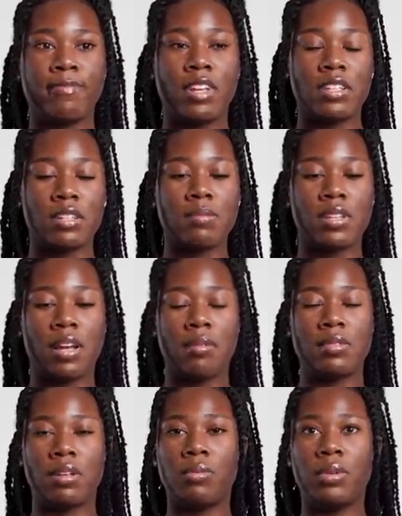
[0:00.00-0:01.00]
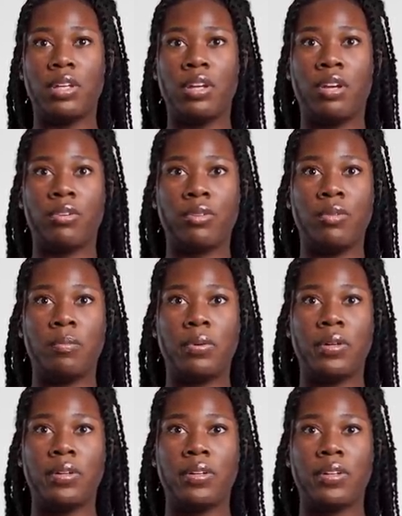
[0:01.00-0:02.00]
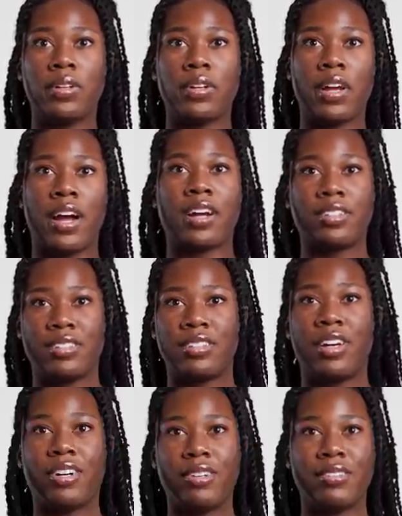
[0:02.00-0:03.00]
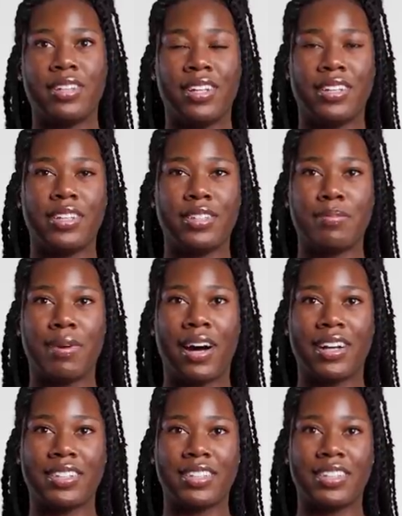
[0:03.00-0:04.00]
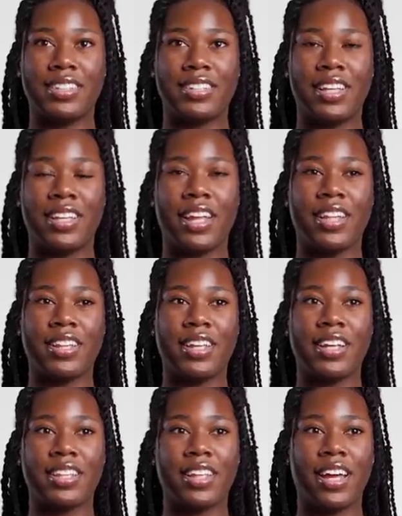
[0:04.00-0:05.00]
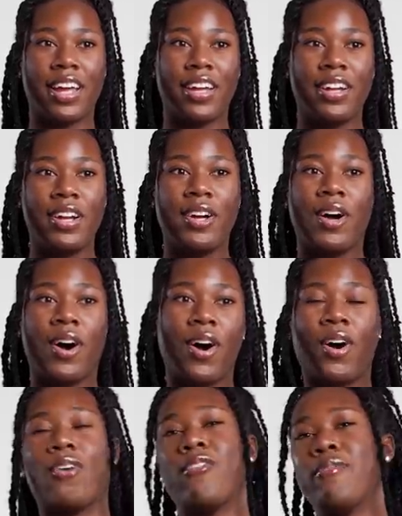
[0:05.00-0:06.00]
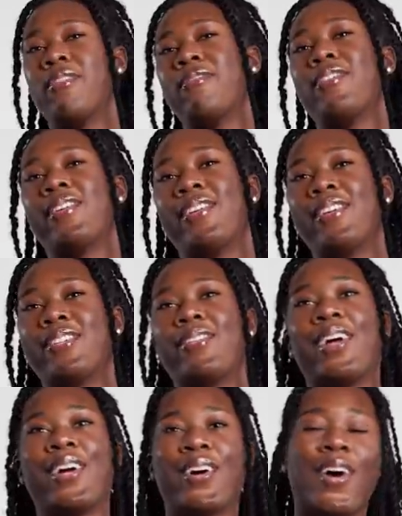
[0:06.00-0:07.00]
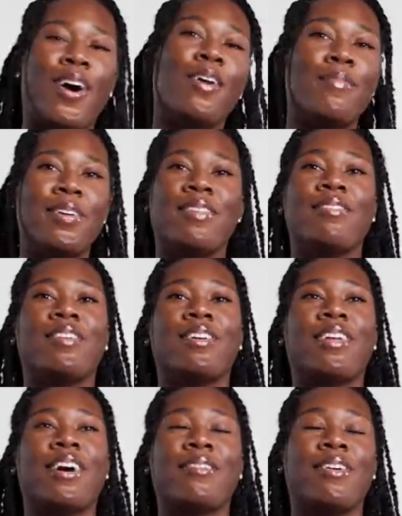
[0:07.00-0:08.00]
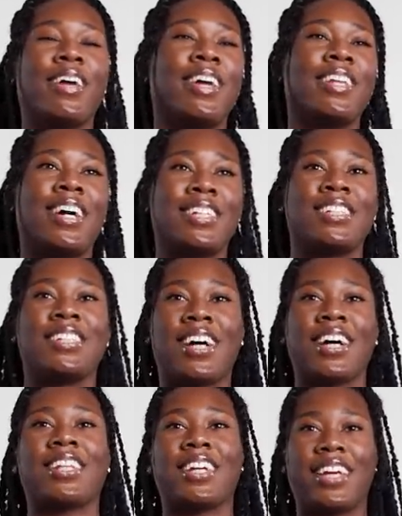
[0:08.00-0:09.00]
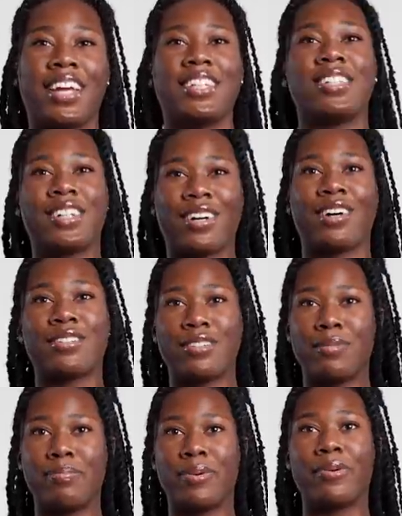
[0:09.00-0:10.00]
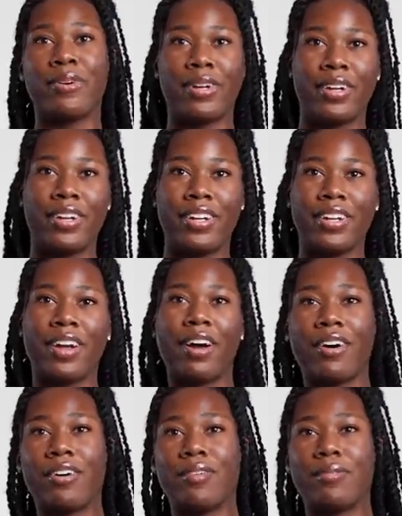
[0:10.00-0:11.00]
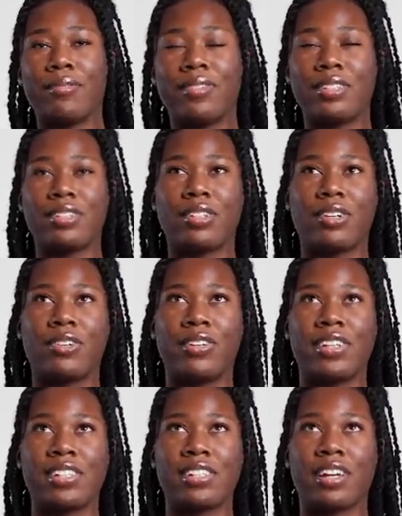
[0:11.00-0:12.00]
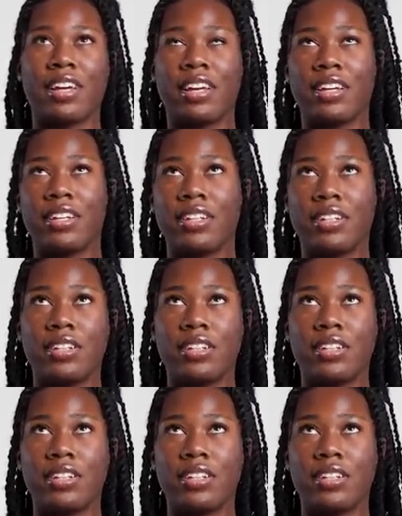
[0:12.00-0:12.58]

sometimes we group ourselves in these boxes, and they think that all women feel this way or all men feel that way, and that's not the case across the board. Um, so it's like,